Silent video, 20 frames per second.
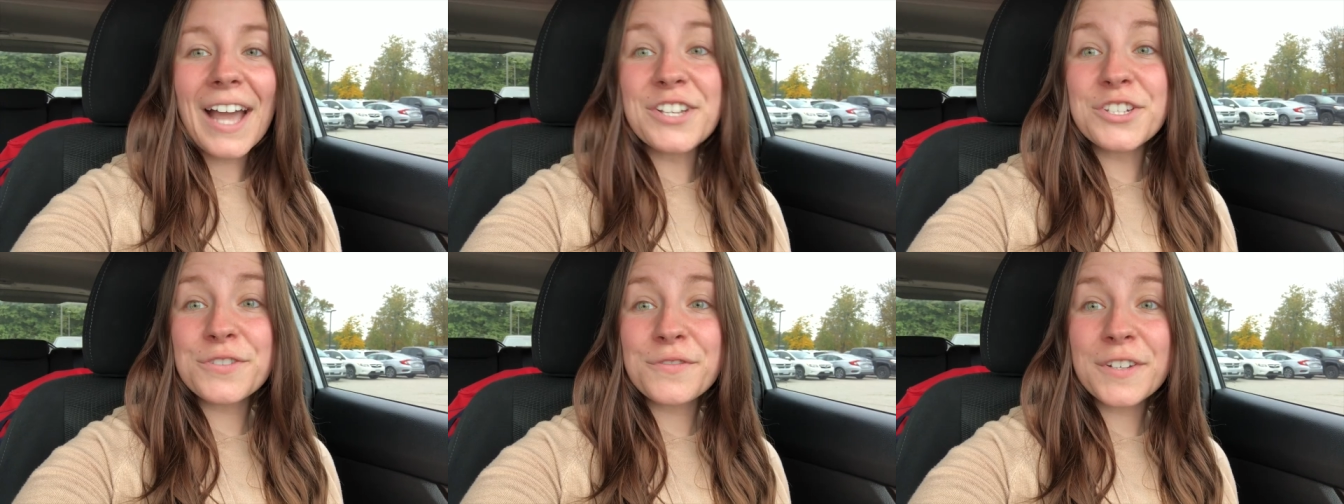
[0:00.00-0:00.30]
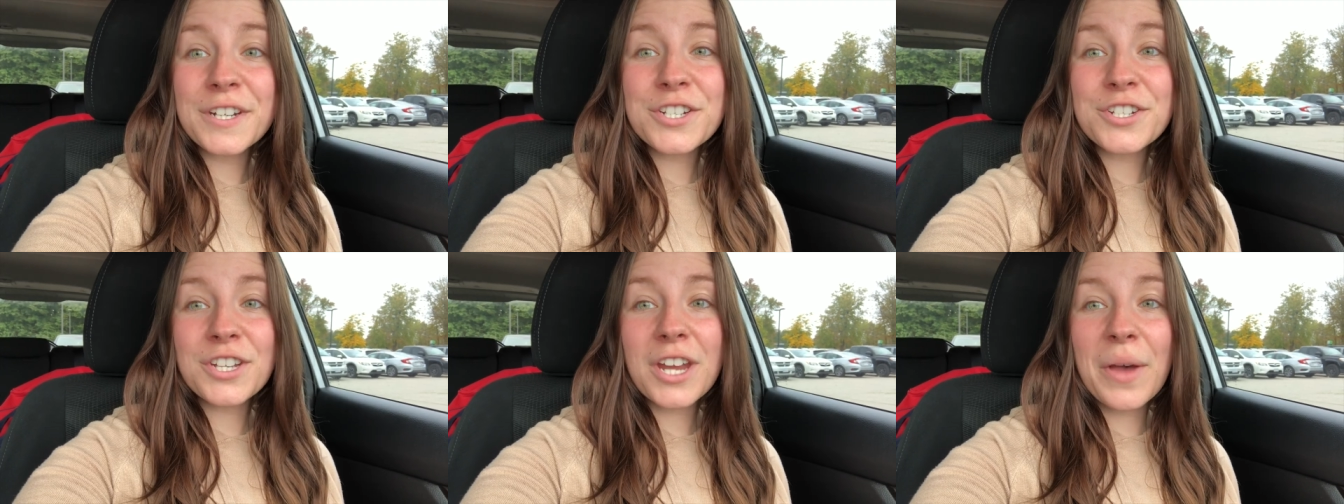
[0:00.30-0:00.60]
just
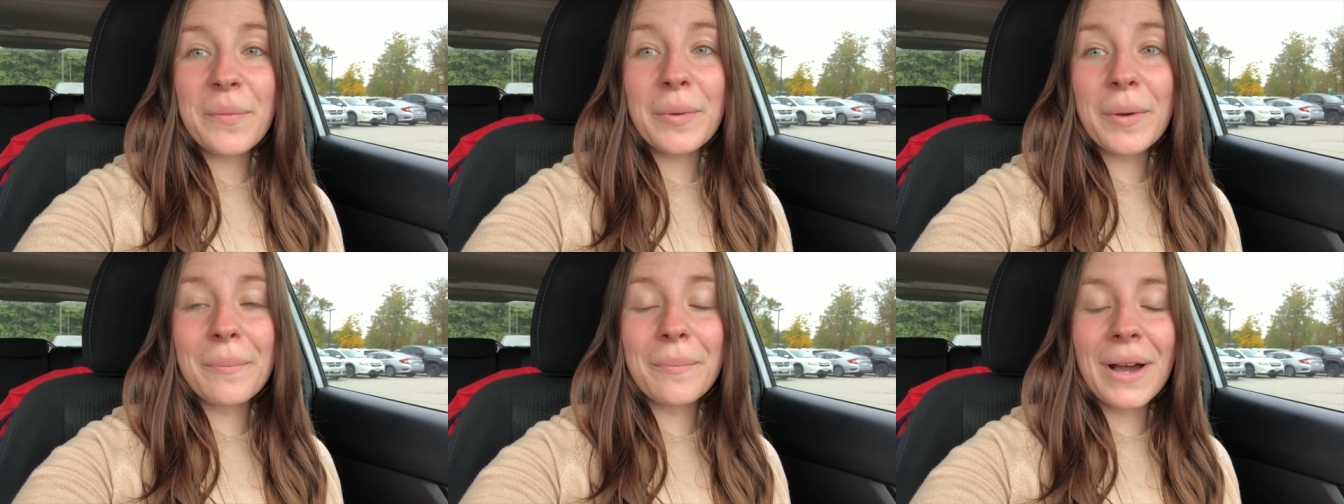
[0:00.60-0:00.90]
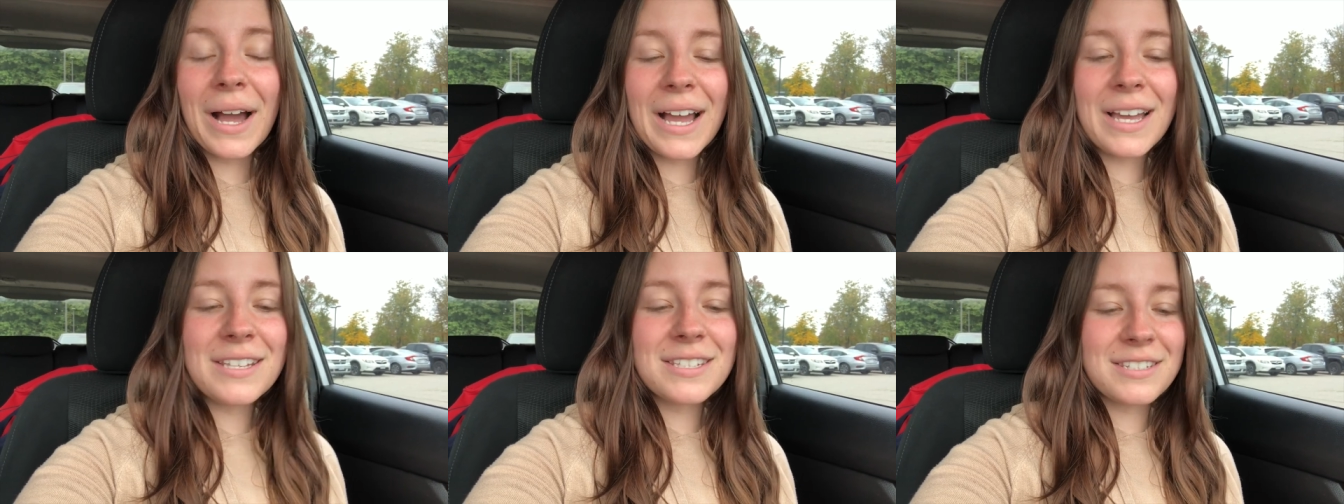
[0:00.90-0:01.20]
finished up
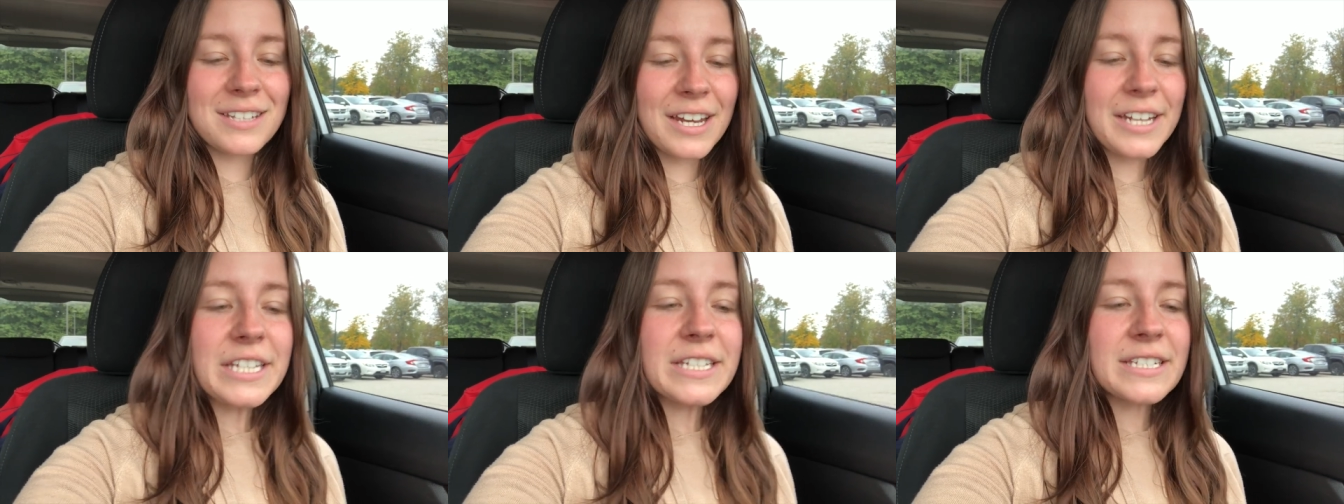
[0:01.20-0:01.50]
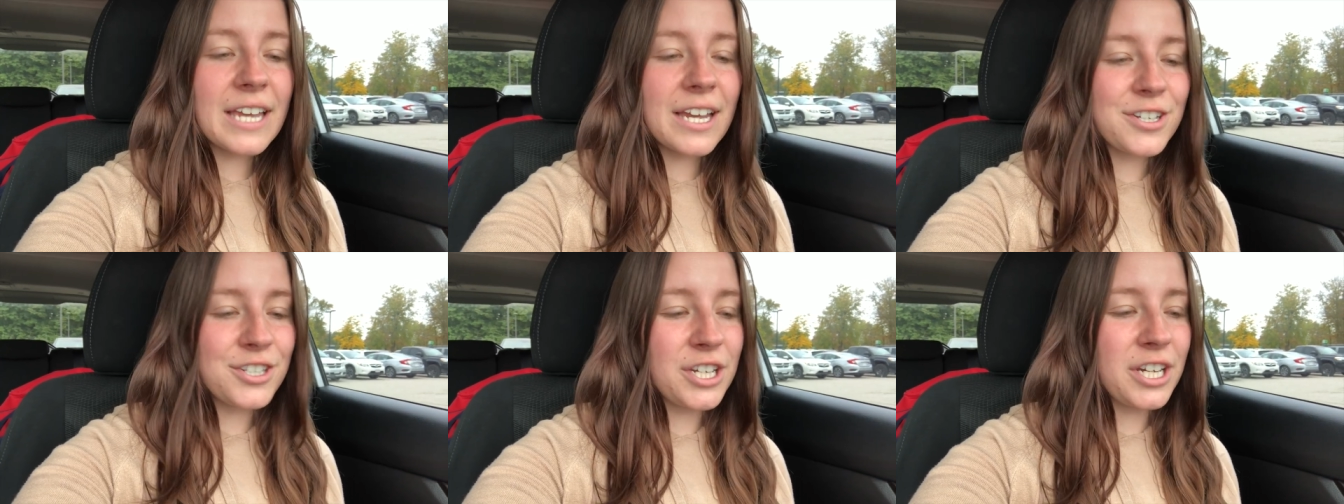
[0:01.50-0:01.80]
my study
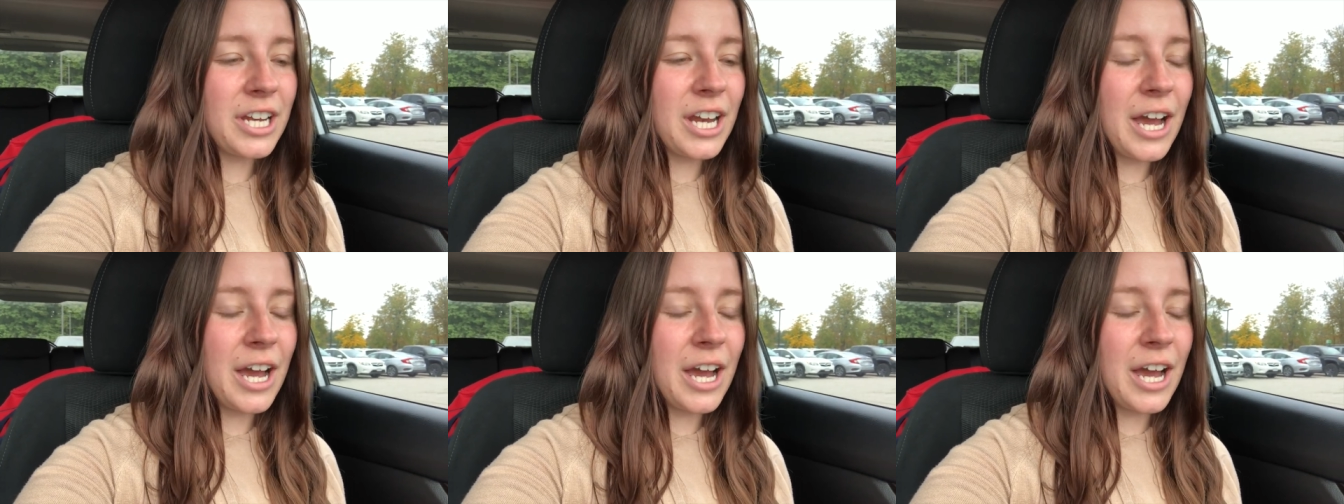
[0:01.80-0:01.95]
session.